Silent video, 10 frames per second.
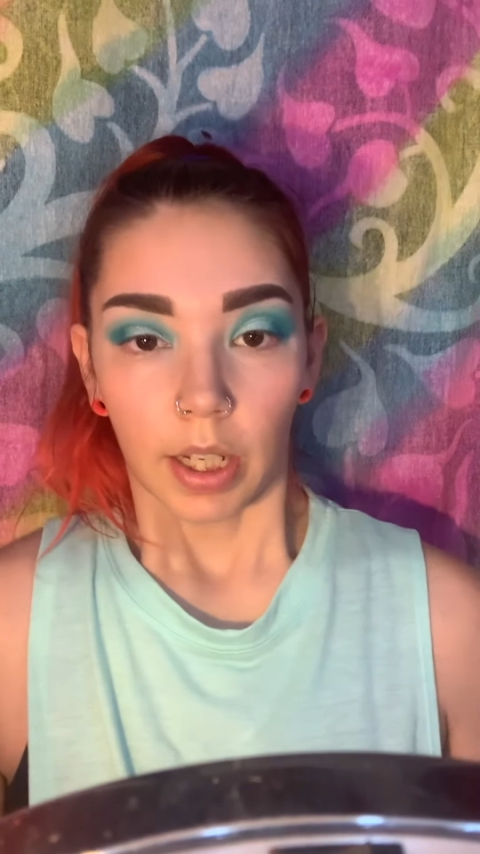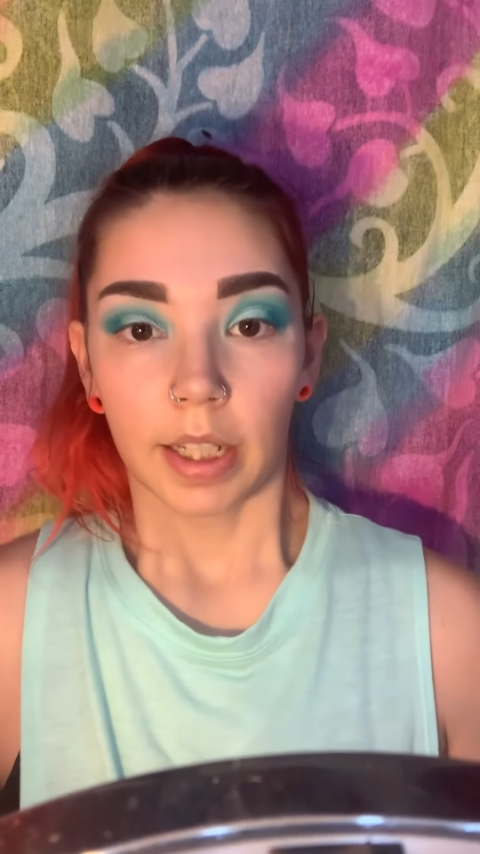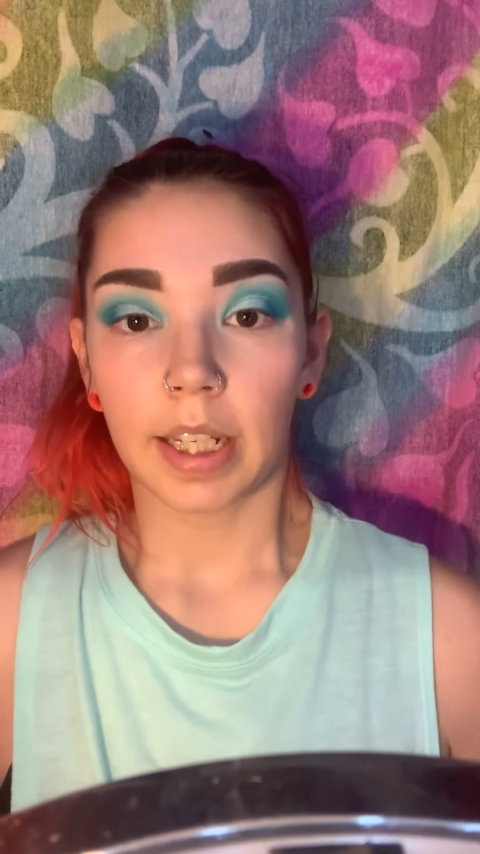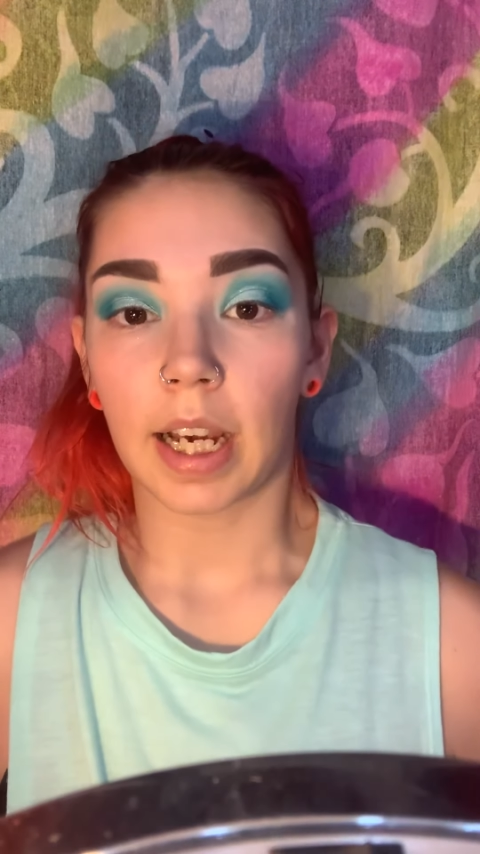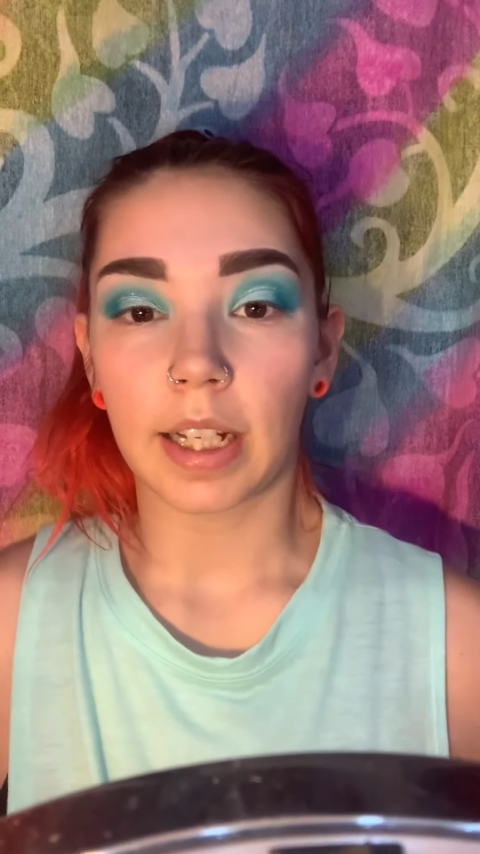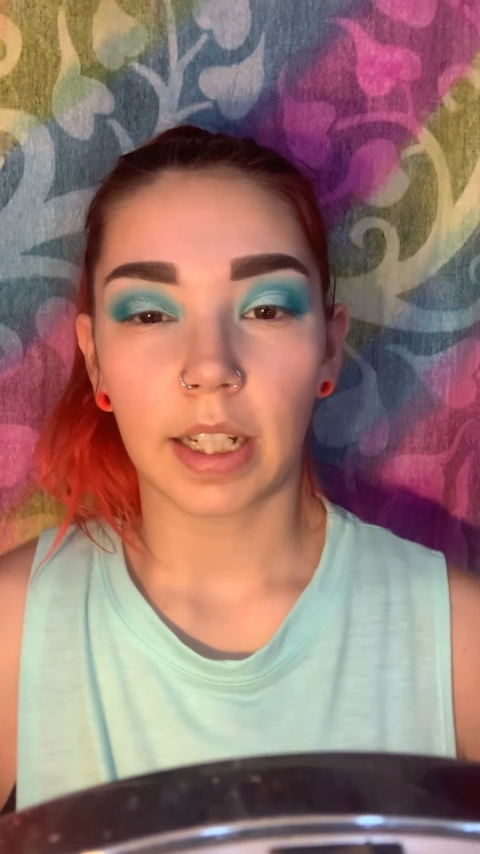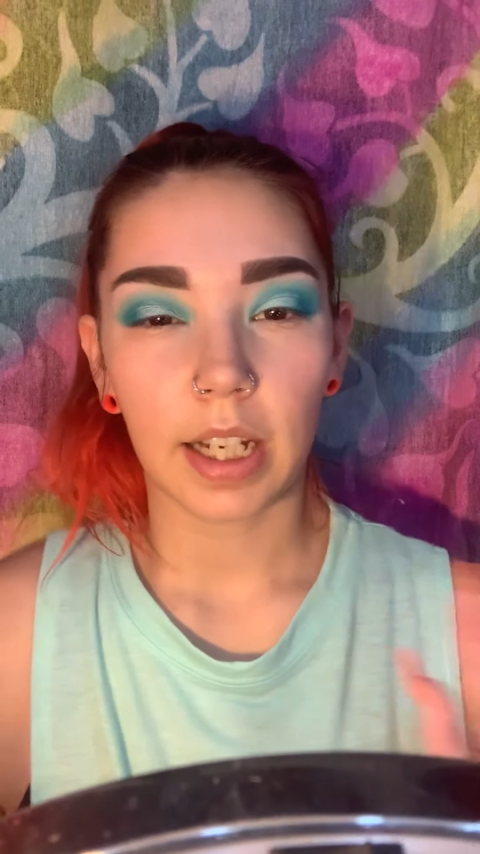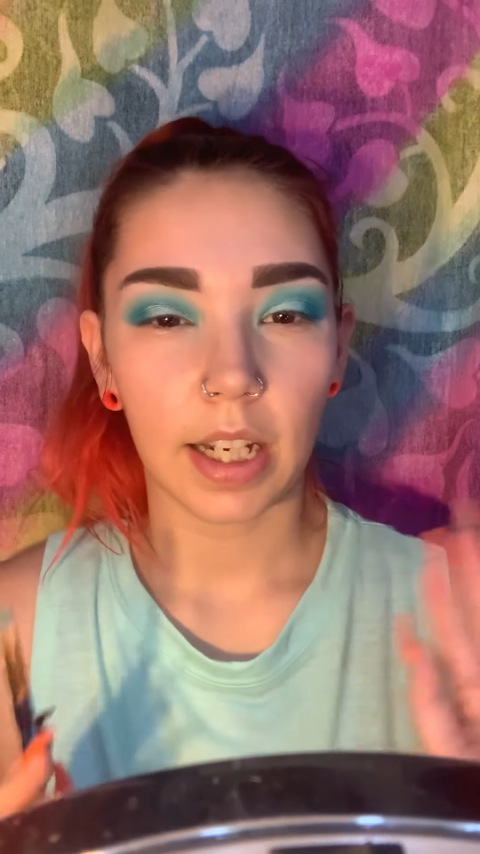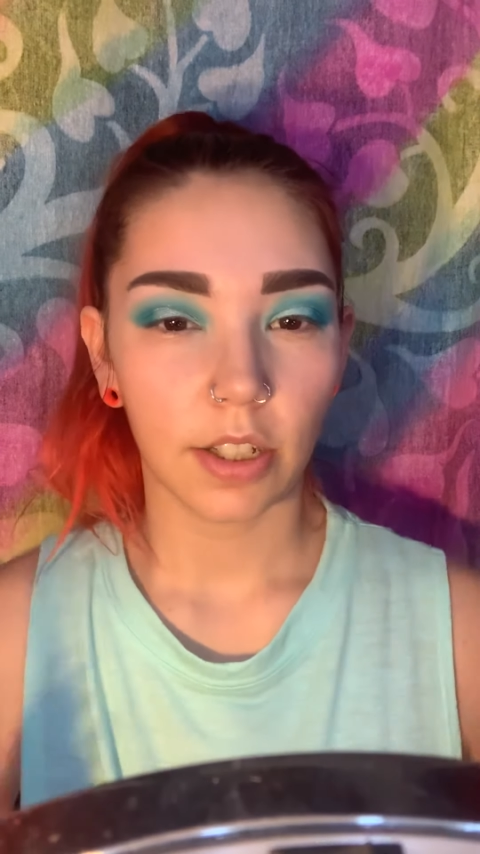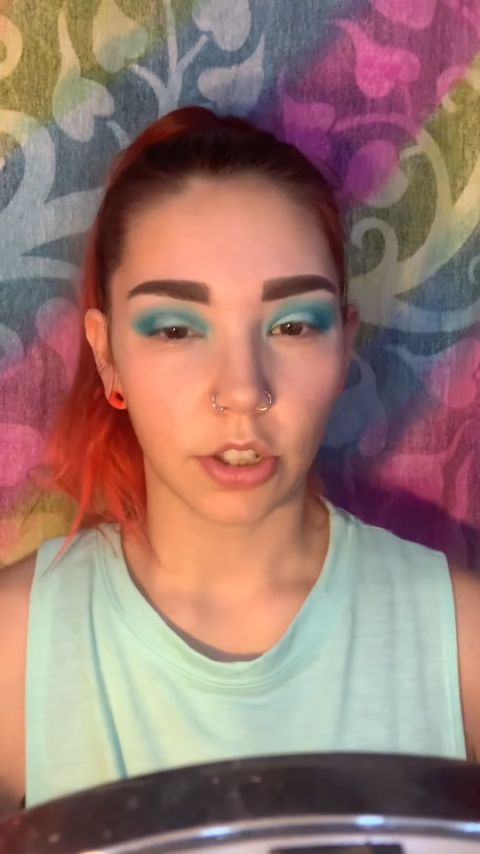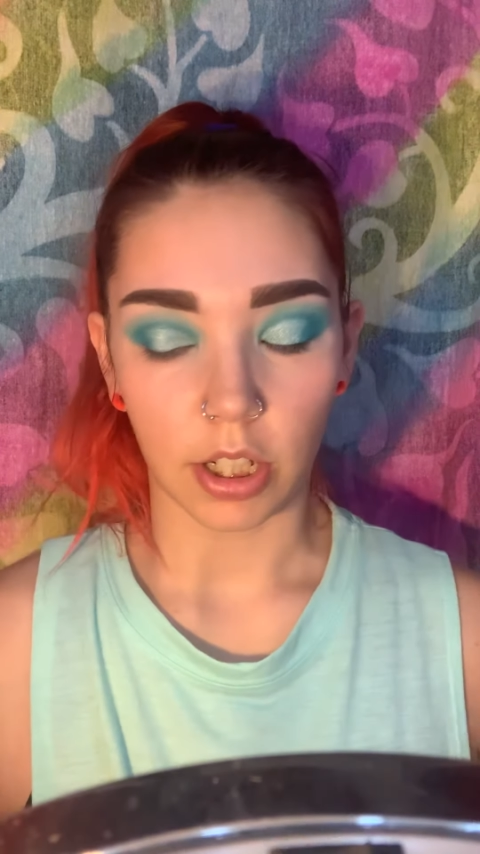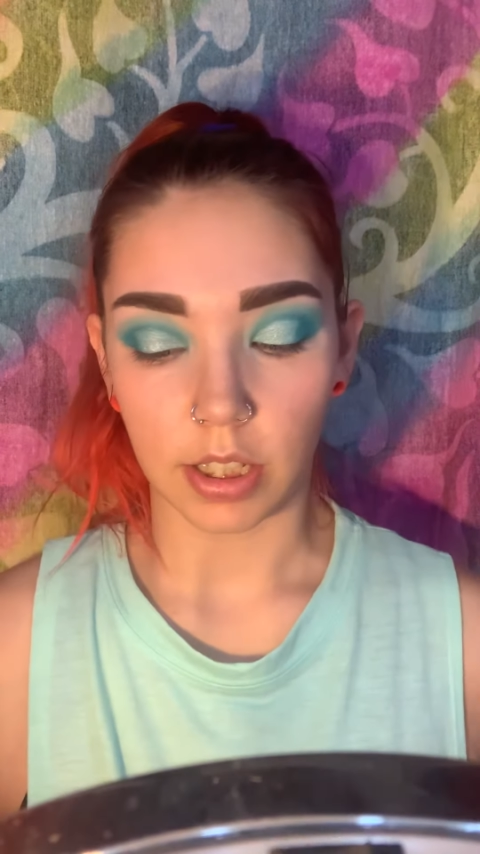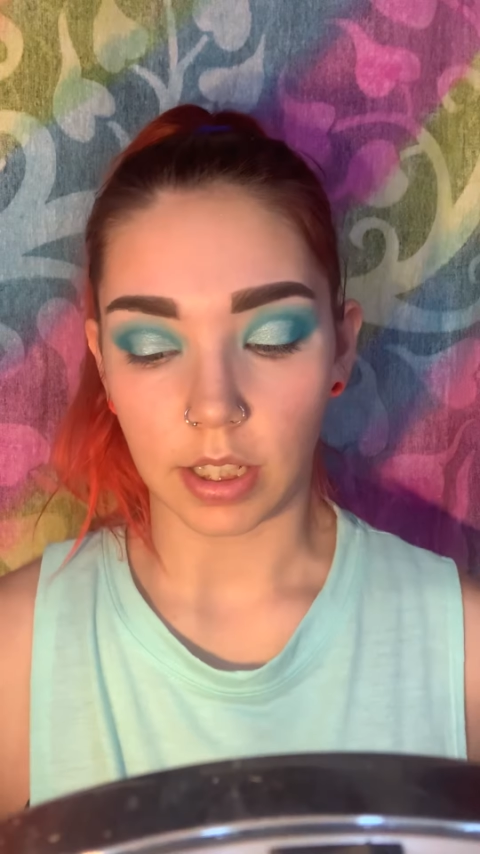and yeah, I did kind of try to